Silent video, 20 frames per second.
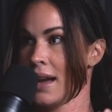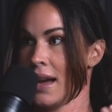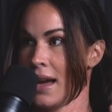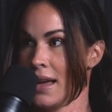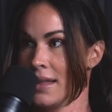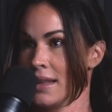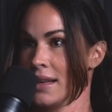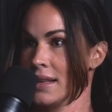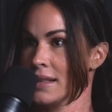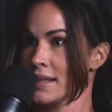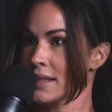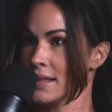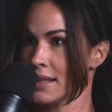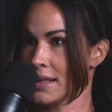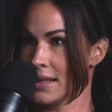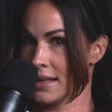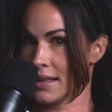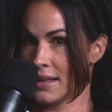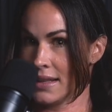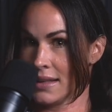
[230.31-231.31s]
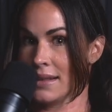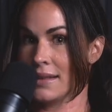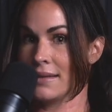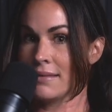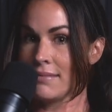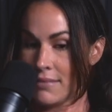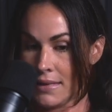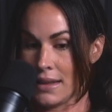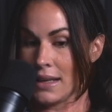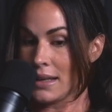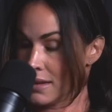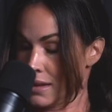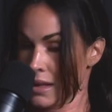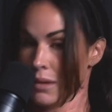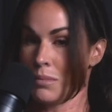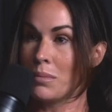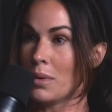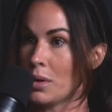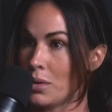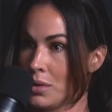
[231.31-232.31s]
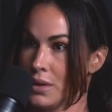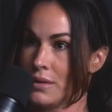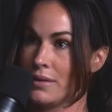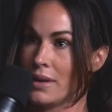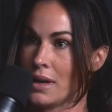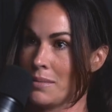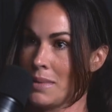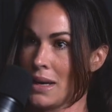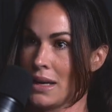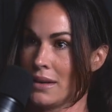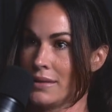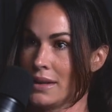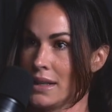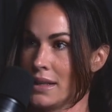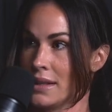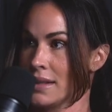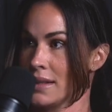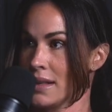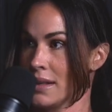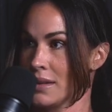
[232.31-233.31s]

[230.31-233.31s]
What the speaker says: And they sit in the bowl of our pelvis.